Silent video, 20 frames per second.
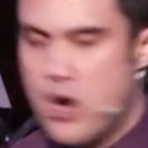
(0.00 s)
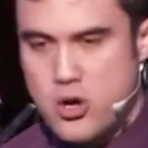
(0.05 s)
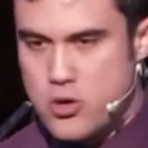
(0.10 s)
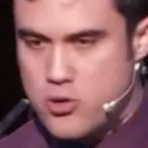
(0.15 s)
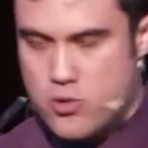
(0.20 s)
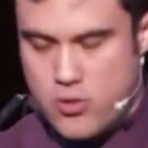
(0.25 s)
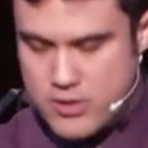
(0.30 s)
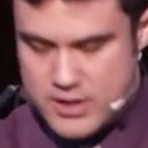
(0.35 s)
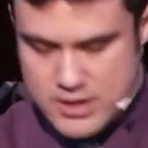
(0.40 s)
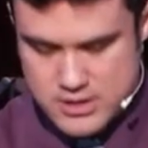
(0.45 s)

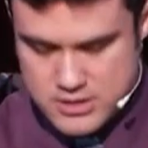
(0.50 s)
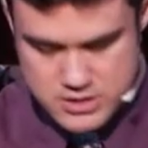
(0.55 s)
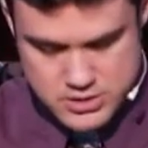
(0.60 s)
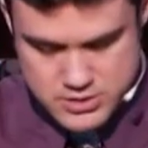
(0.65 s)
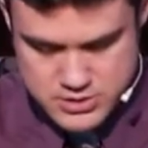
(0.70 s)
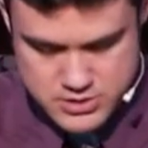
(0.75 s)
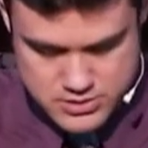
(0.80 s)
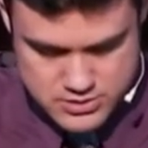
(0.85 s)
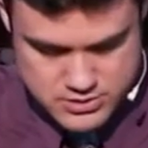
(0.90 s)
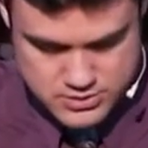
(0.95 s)
according to
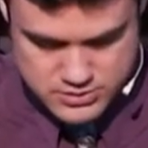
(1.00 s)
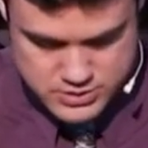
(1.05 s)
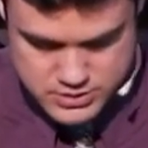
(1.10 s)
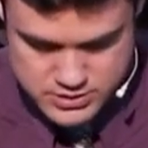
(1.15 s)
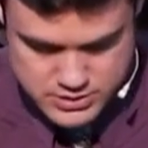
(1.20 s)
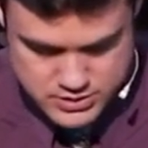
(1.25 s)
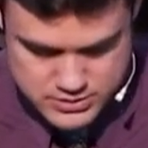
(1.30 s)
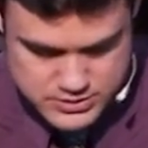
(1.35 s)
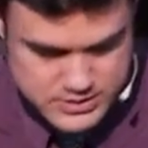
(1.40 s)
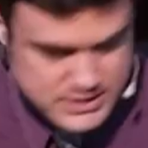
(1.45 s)

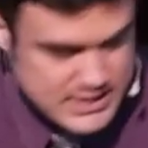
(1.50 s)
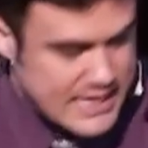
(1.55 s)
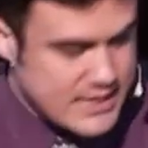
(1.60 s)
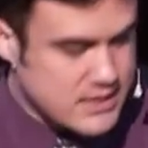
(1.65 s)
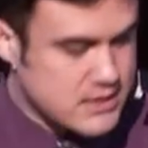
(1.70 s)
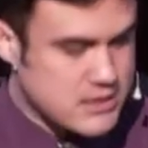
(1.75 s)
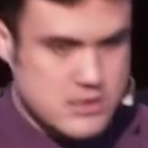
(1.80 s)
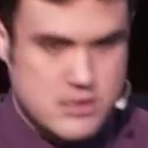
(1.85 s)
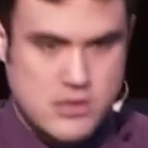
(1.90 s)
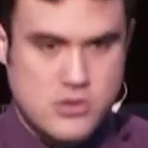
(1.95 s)
your
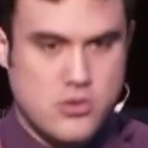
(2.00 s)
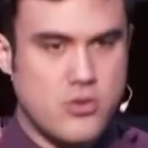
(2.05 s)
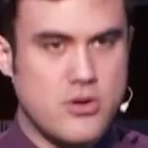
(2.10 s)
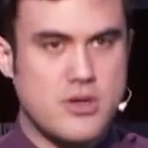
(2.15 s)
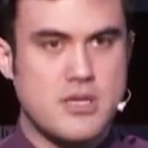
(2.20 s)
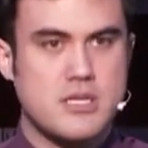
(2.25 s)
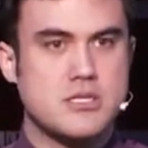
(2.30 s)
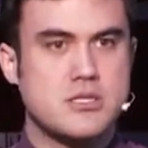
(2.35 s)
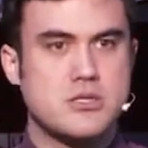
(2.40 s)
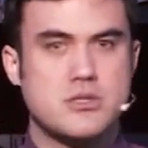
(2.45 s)
sex,
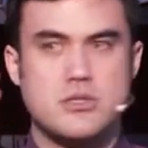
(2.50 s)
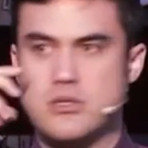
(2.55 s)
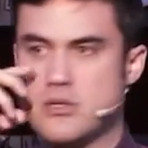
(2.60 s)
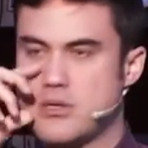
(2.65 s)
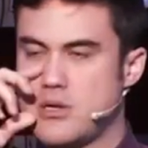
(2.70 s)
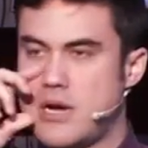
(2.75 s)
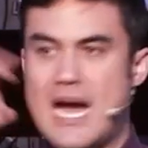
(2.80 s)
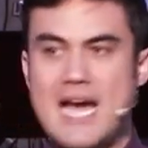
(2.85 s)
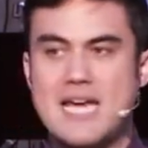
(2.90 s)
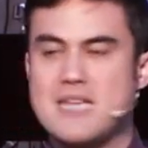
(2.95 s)
according to
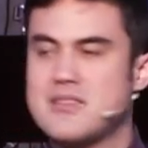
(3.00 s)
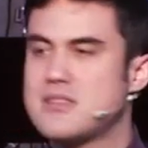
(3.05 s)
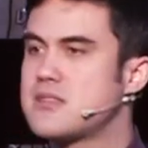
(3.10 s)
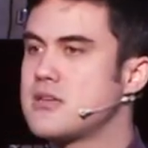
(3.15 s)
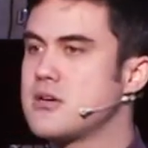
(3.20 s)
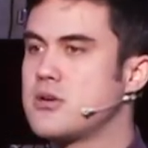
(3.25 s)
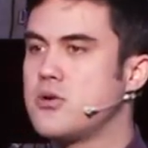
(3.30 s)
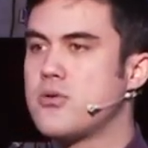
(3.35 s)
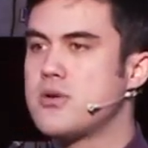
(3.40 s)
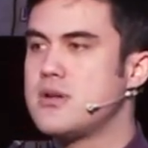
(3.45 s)
your height,
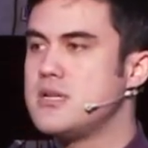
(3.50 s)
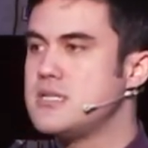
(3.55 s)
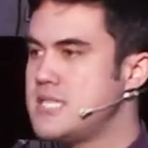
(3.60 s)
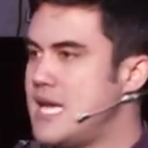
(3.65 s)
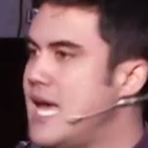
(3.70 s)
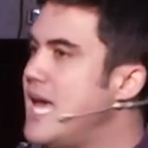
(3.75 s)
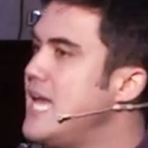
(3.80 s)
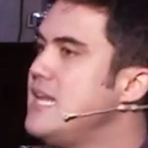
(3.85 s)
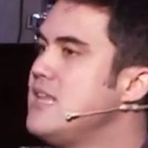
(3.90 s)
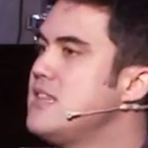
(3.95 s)
according
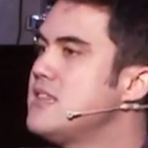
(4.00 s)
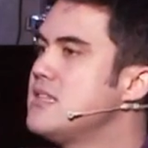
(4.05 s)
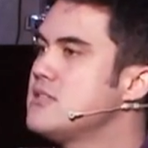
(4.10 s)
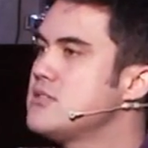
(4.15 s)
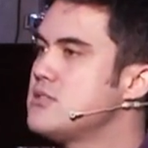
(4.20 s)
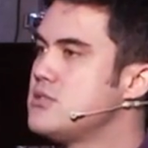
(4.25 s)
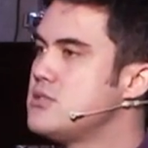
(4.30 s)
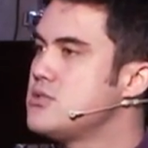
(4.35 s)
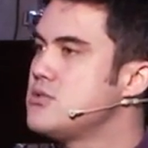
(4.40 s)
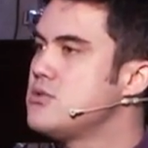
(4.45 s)
to anything
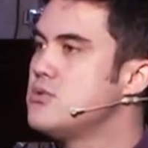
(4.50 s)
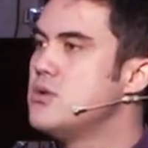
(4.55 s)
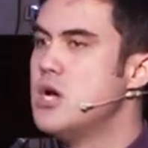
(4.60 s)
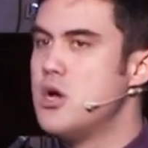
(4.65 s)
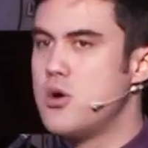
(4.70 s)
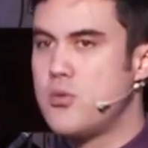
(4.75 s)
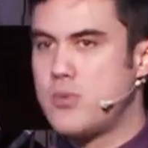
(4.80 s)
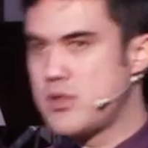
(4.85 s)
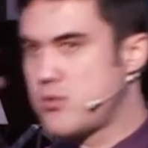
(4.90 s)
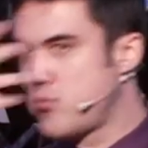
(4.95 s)
to do
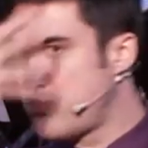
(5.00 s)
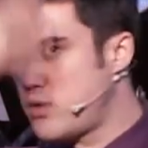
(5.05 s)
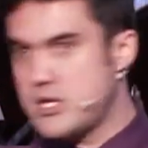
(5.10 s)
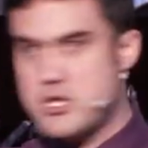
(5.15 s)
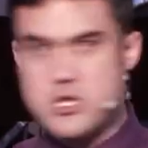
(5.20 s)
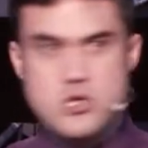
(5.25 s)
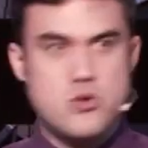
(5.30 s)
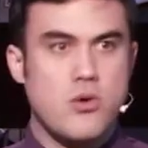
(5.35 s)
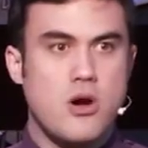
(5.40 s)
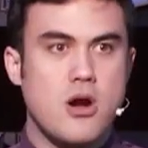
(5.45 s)
with
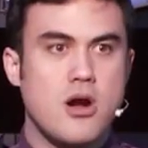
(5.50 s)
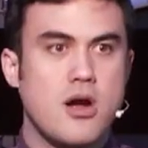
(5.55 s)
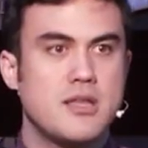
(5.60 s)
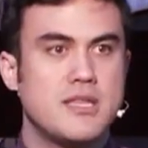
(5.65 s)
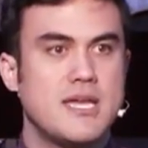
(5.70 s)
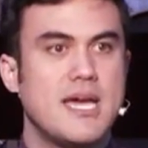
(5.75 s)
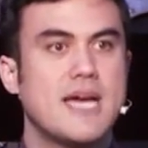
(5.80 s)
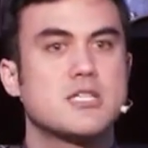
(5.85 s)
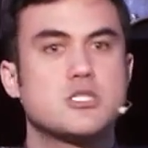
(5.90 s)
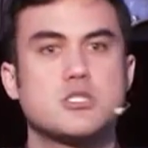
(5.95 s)
what you are on
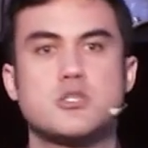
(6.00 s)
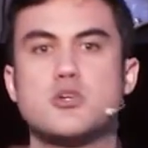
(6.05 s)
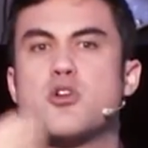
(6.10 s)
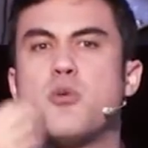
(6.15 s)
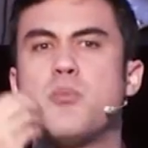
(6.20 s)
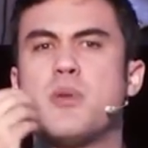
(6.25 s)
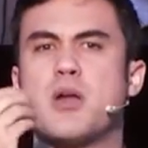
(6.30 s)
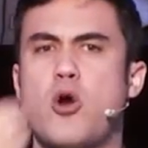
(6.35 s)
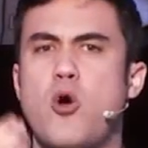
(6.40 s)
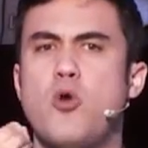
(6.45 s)
the external,
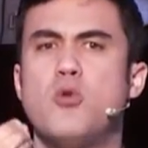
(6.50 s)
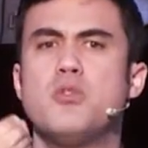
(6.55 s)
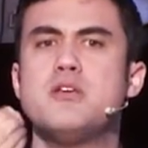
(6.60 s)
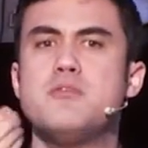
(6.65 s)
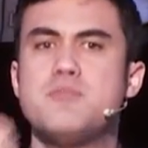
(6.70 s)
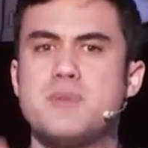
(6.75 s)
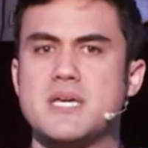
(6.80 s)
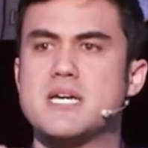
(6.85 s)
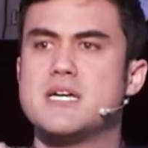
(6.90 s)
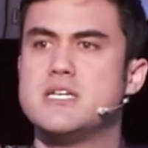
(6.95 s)
but only
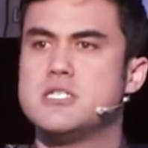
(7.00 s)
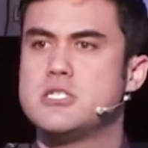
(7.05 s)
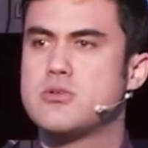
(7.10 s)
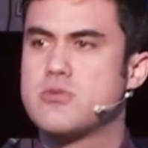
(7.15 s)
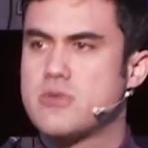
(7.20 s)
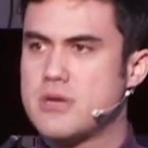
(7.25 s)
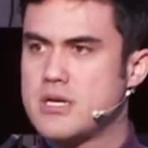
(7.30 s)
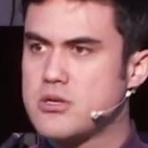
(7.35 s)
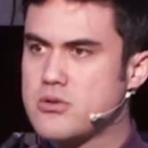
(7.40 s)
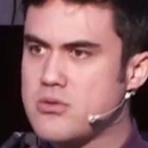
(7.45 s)
because
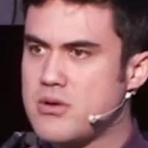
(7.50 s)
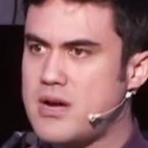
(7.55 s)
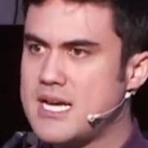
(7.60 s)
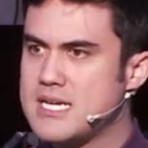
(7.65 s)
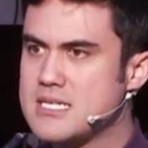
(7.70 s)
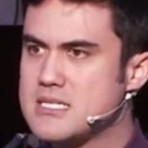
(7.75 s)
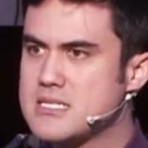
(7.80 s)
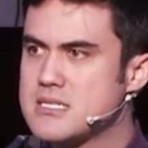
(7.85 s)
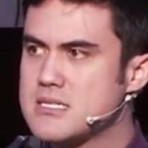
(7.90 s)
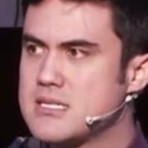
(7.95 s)
you are in
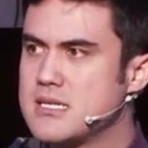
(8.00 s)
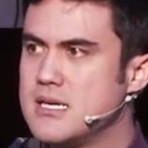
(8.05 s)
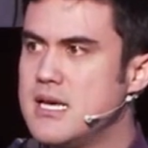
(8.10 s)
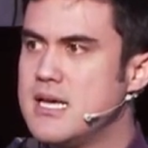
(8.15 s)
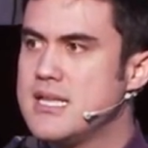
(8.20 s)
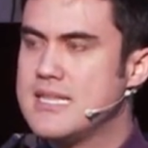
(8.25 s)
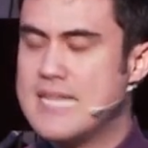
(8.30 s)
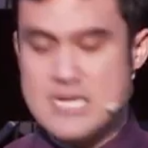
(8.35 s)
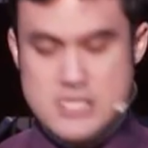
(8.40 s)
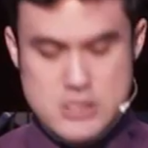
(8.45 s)
Christ.
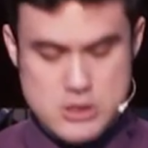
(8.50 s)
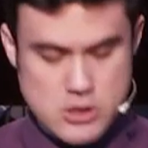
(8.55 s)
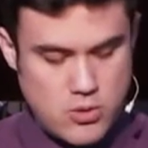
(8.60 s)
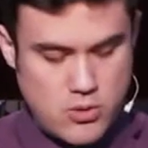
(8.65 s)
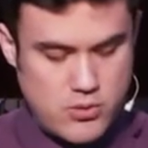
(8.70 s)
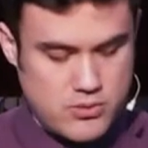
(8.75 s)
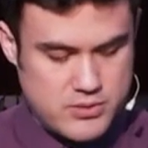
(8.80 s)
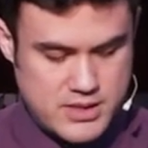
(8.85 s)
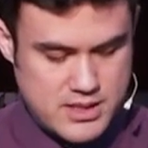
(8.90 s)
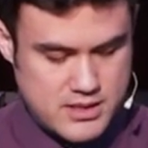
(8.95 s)
That is the
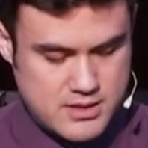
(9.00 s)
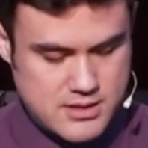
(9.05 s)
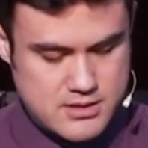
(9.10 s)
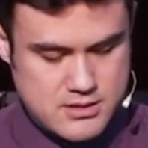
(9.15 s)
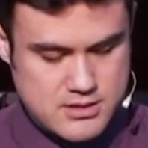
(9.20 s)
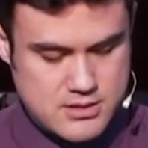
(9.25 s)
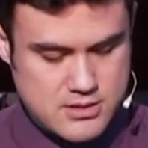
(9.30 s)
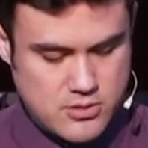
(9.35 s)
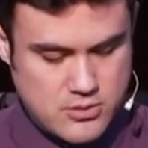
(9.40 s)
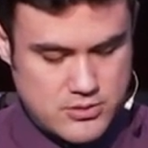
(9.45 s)

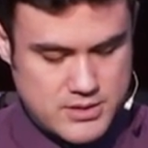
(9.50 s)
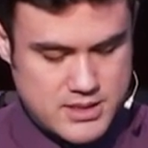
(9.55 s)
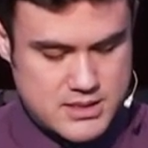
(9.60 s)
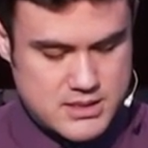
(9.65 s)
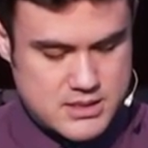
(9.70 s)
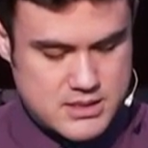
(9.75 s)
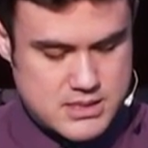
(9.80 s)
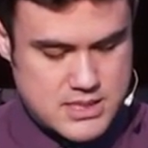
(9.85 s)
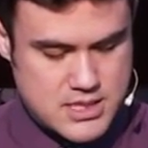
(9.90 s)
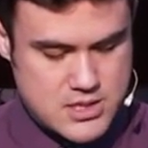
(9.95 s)
only
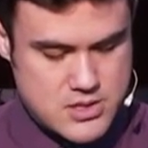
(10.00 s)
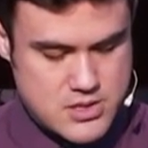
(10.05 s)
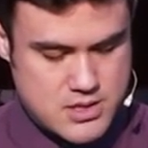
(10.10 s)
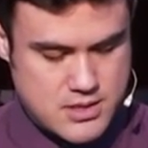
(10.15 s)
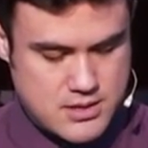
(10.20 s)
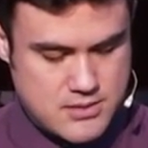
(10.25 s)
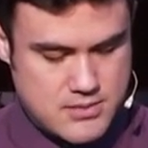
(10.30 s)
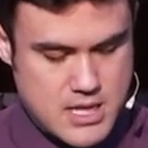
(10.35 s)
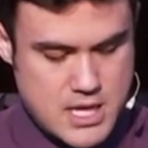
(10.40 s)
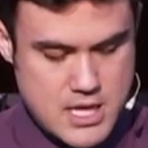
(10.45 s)

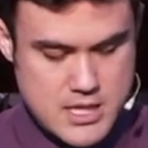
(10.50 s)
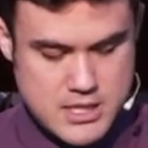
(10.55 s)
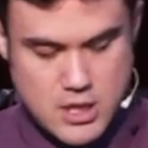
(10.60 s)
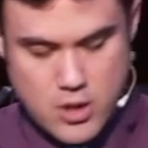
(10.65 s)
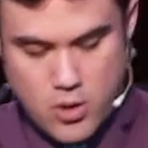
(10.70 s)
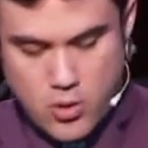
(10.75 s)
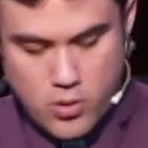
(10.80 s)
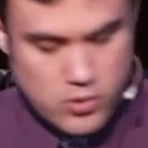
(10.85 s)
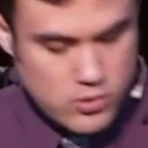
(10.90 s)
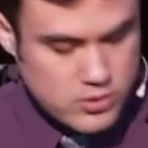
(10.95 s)
distinction. The
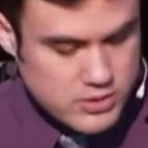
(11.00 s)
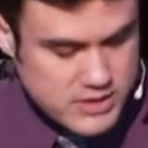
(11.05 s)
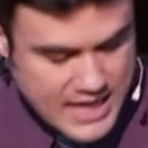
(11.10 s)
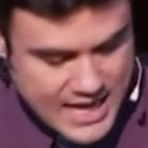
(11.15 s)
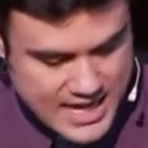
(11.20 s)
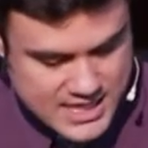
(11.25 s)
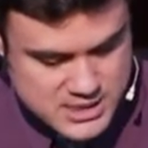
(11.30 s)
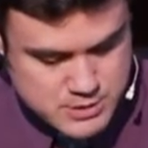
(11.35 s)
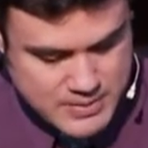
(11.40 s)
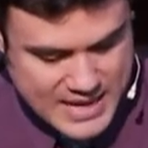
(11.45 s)
old
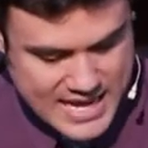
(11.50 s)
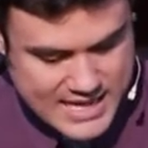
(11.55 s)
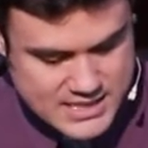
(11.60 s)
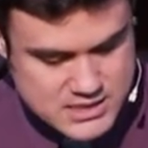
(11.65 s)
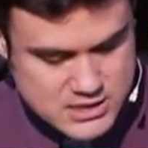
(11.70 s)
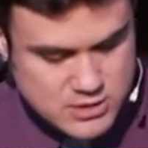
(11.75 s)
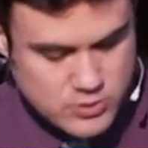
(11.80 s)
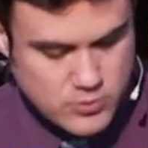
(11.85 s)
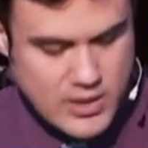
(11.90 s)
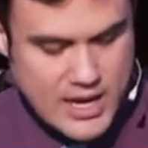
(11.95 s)
has
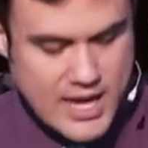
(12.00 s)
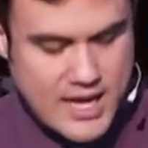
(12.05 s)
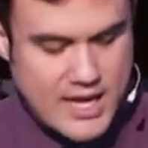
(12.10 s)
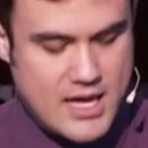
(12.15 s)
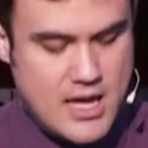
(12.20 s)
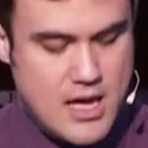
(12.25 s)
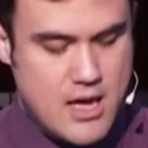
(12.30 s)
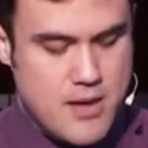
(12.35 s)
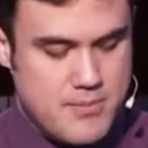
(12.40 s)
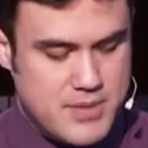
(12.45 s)
passed away.
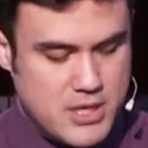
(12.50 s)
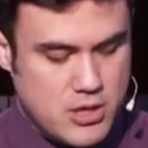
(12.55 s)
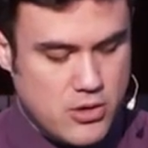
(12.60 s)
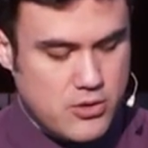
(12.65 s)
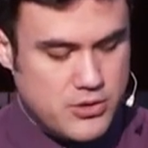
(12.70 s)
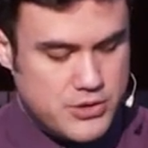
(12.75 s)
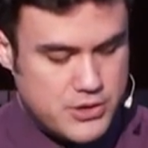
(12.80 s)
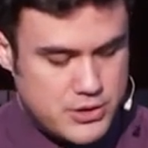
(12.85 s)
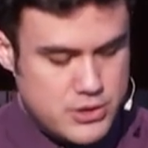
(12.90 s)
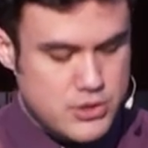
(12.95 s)

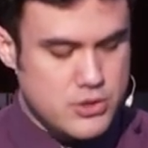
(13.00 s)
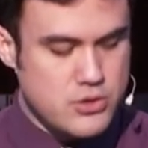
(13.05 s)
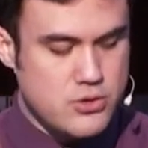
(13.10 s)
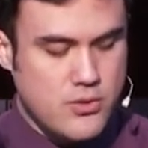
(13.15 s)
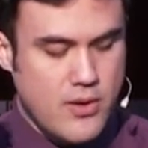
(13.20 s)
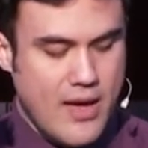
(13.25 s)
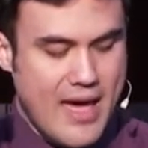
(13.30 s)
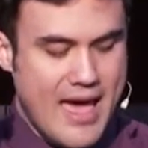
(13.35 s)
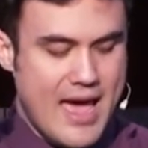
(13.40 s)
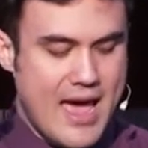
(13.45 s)
Behold, the
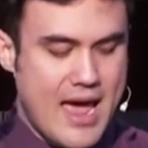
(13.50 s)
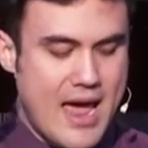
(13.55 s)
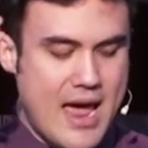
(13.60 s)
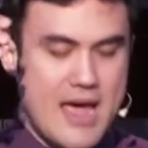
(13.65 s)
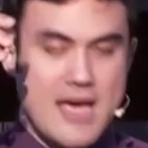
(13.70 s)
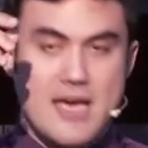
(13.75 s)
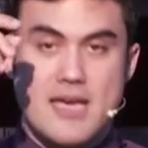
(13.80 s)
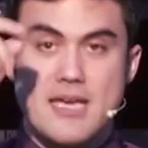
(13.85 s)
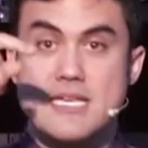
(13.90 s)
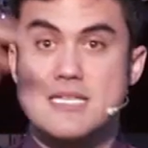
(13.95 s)
new
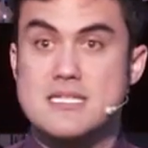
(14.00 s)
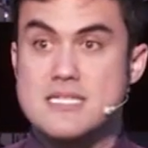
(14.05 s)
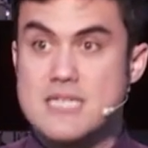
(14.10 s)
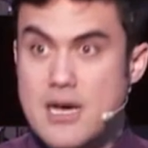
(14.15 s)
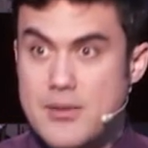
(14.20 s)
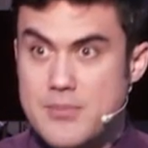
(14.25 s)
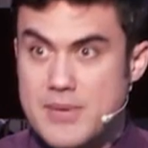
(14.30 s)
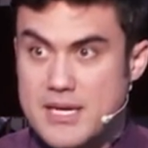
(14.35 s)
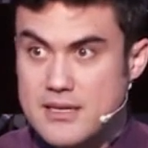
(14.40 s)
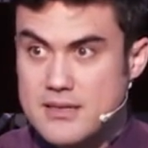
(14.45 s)
is
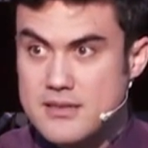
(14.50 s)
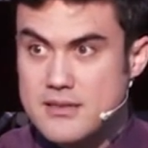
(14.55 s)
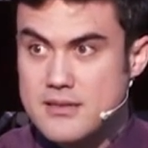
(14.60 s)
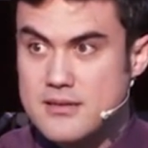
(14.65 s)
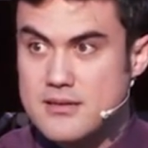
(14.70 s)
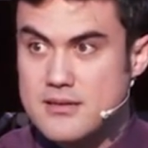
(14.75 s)
coming.